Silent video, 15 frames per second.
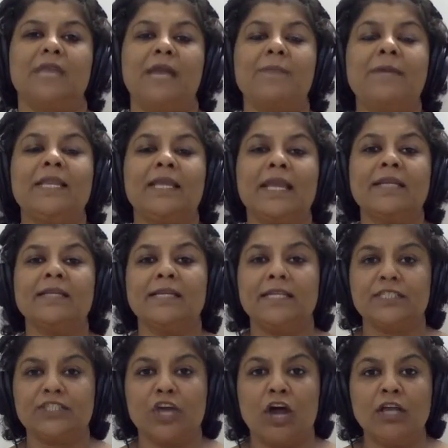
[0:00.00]
American
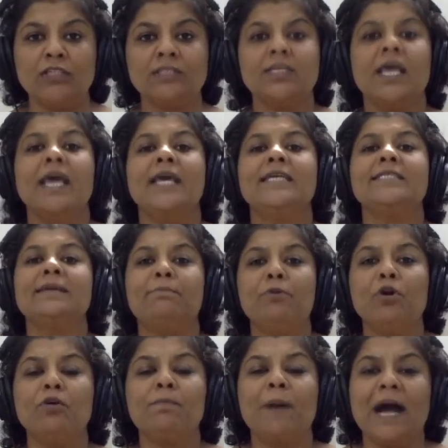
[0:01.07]
Renaissance is a
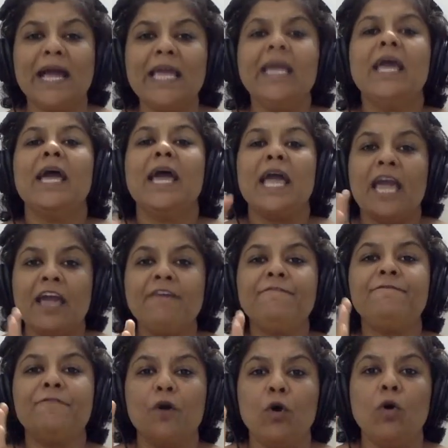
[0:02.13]
book by
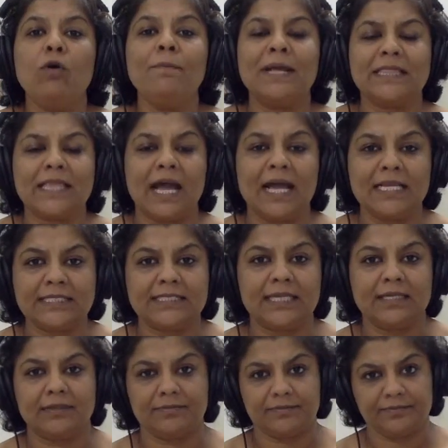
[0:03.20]
F.O. Matthiessen.